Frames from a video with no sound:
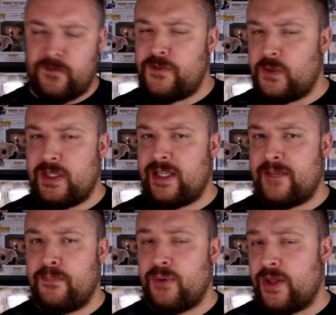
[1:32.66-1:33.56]
just feeling
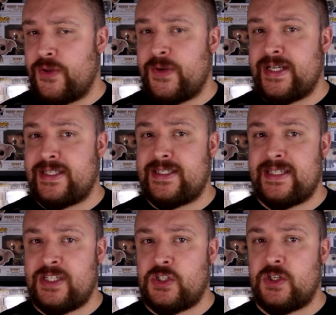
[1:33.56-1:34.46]
like brother and
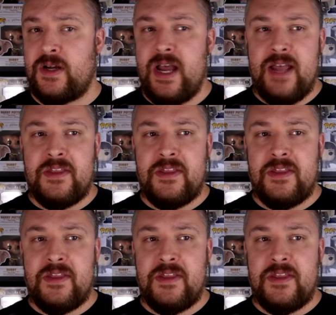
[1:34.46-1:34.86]
sister,